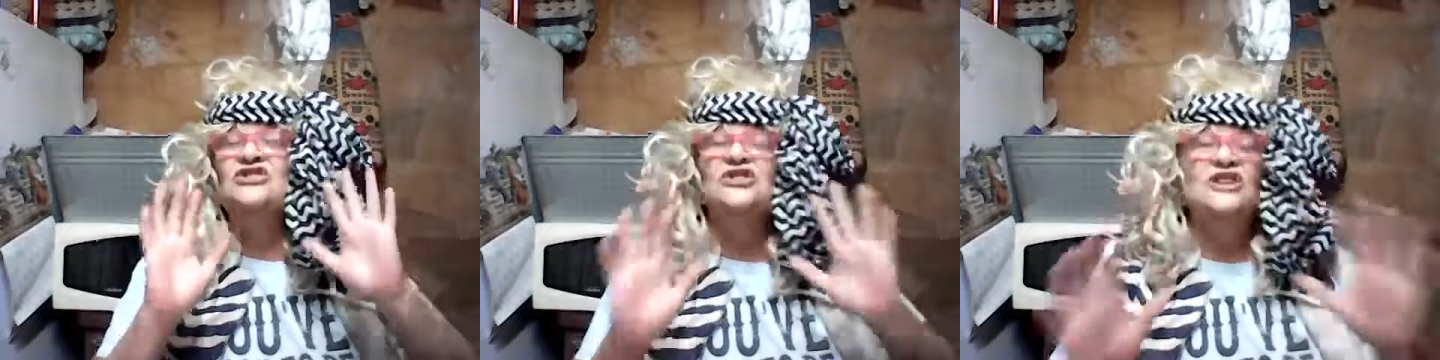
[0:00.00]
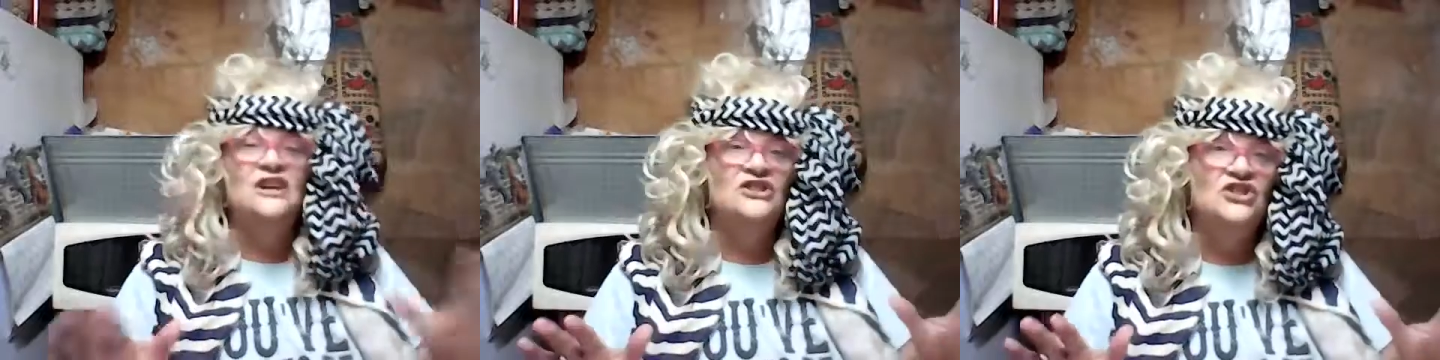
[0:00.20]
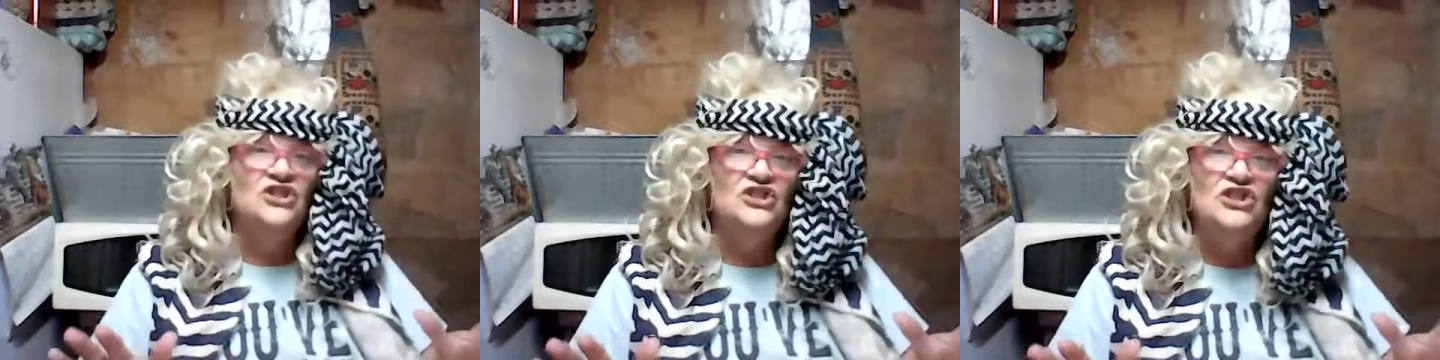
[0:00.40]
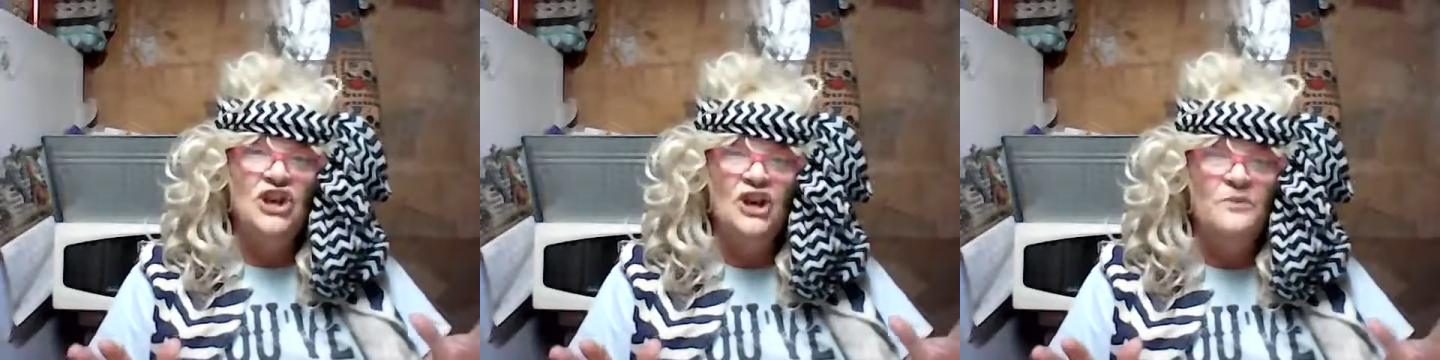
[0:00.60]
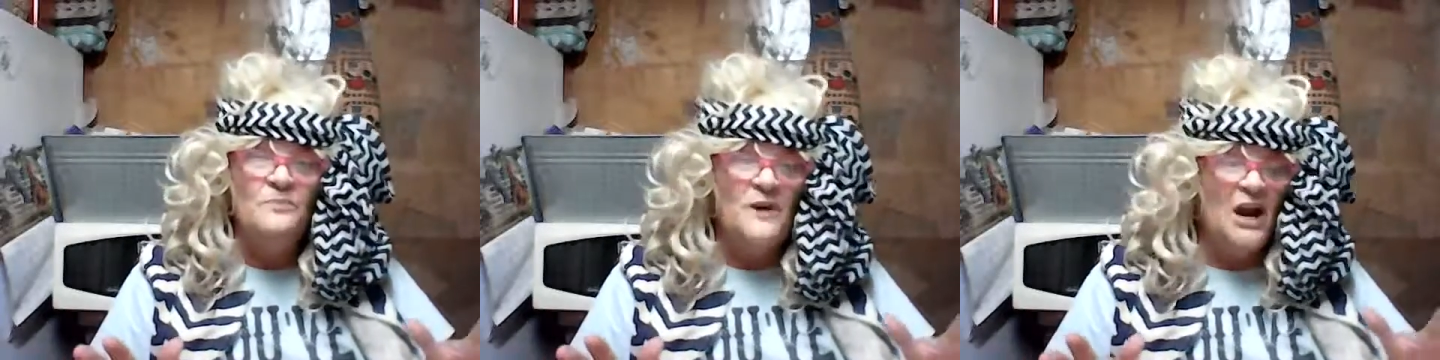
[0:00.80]
It's
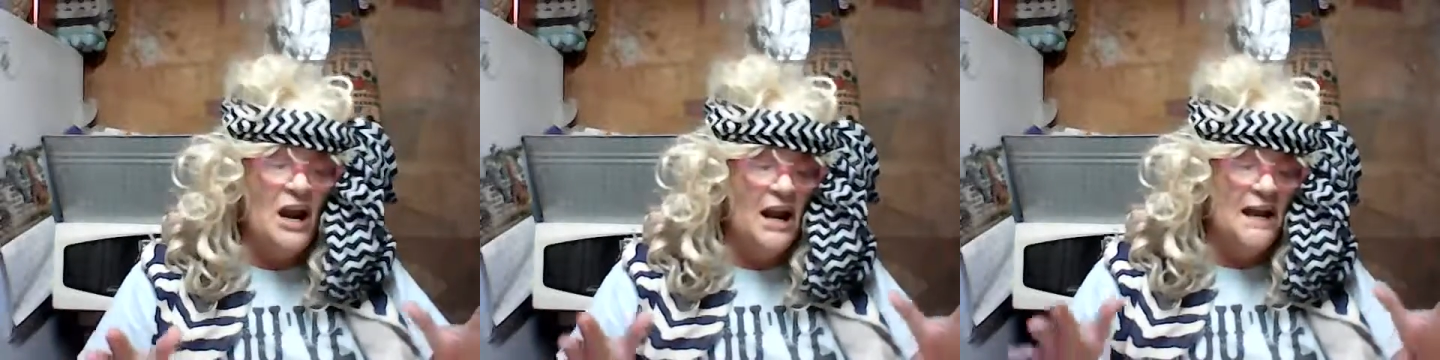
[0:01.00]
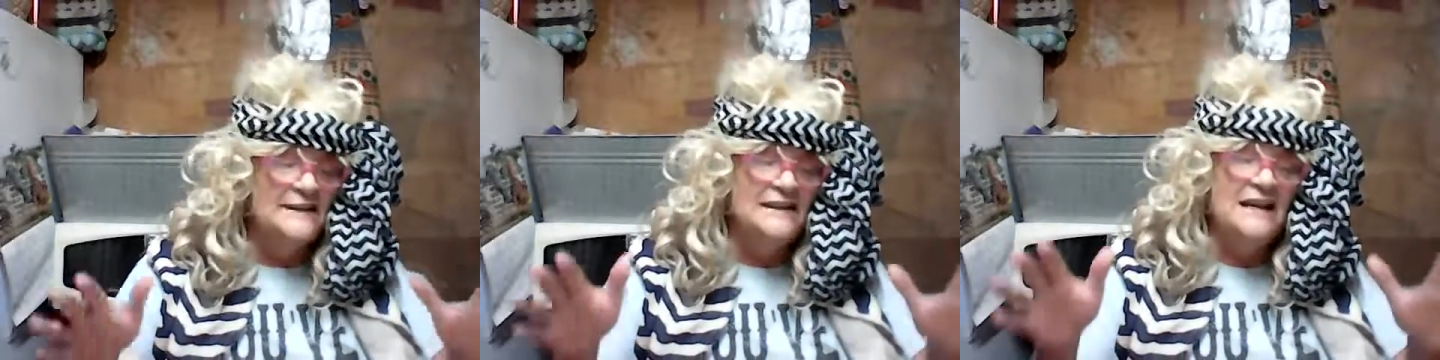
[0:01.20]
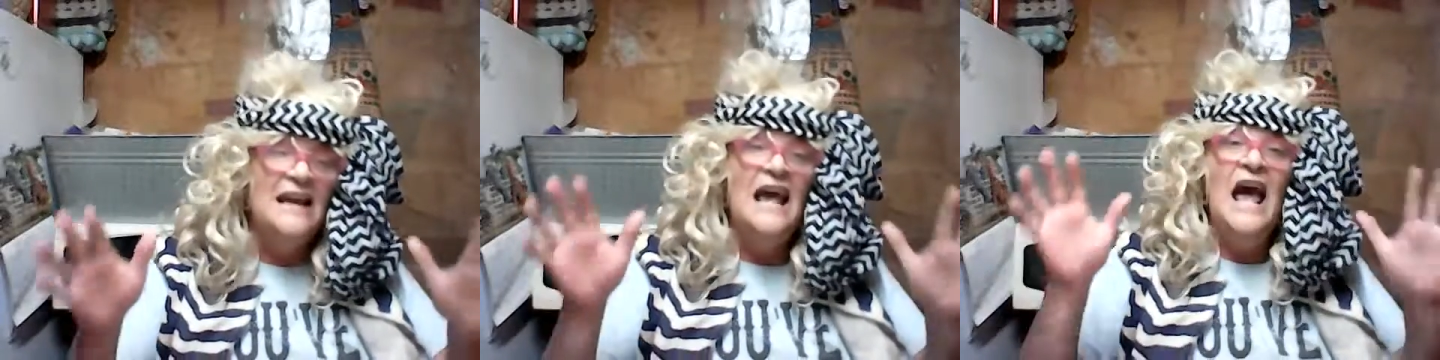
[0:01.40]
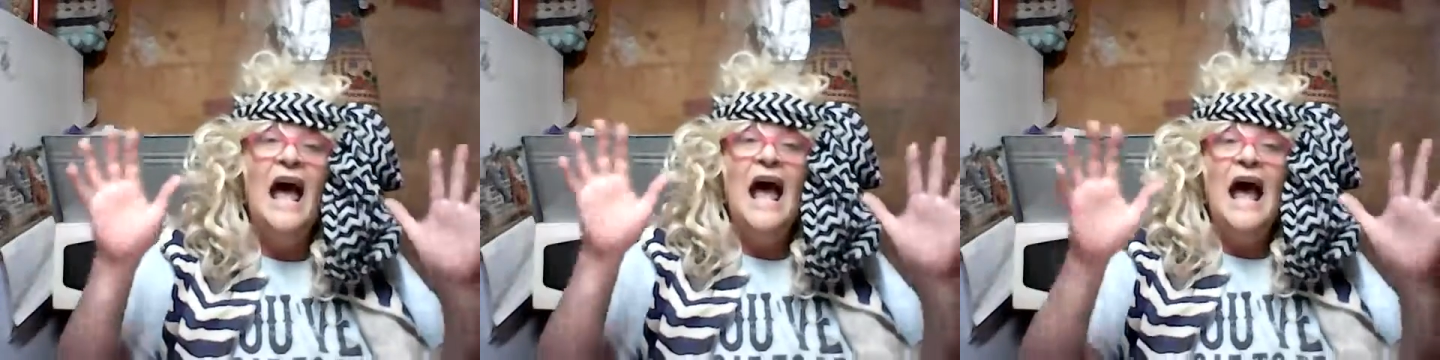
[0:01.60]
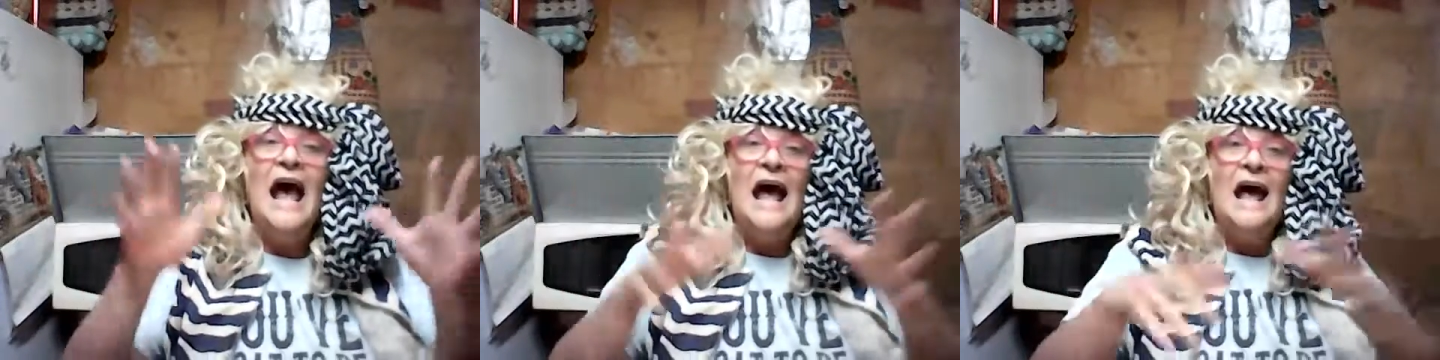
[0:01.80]
super easy.
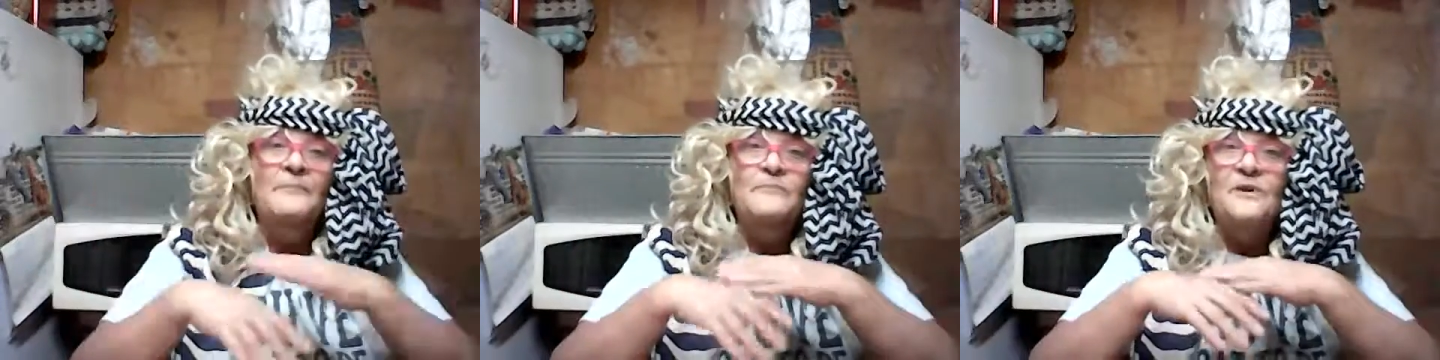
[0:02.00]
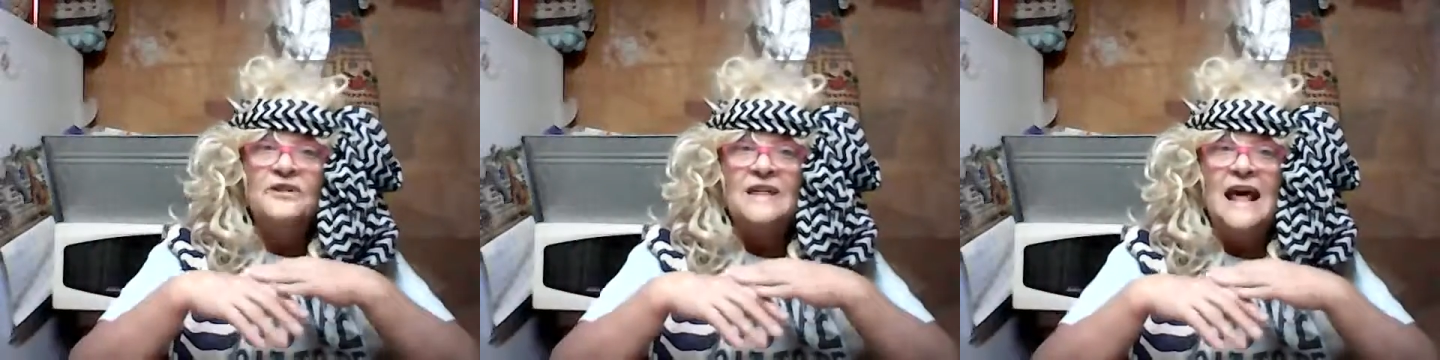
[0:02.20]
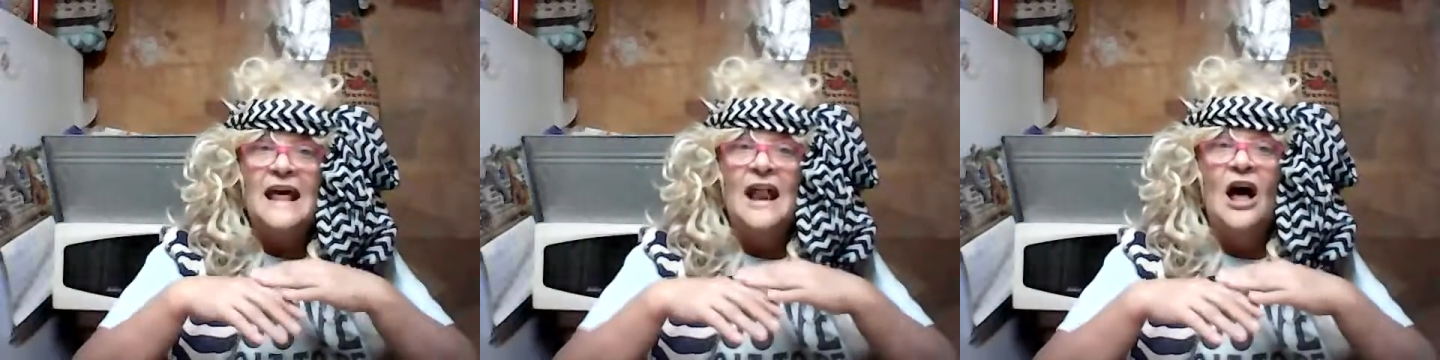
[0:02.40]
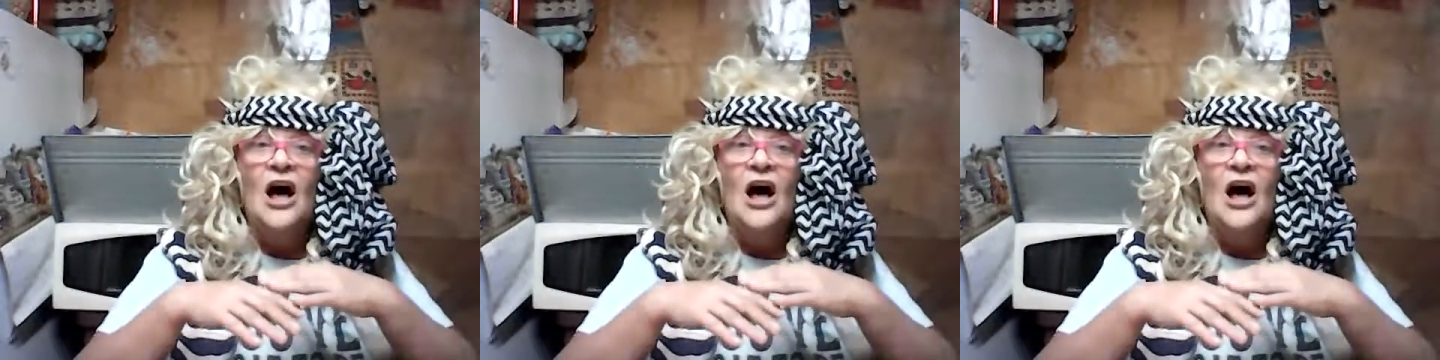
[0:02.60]
I put that